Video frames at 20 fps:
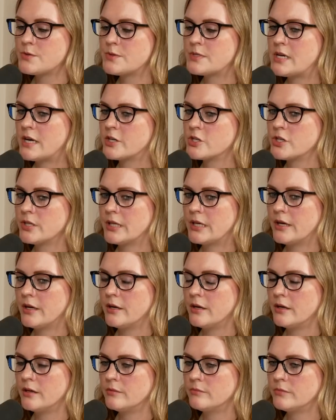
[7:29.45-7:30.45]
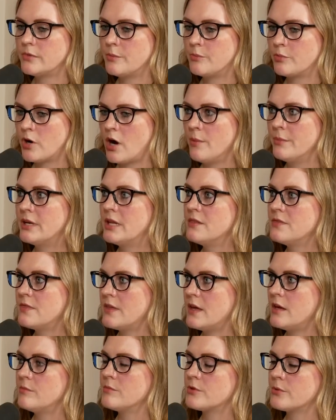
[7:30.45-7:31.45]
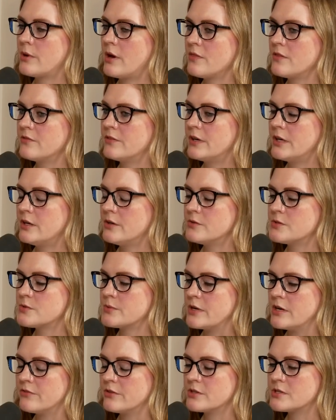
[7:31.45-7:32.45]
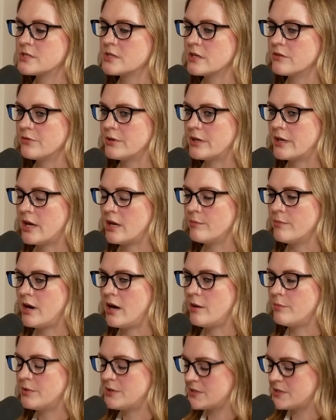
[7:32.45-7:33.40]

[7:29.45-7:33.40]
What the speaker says: was actually a prominent theme throughout the videos whenever slavery came up,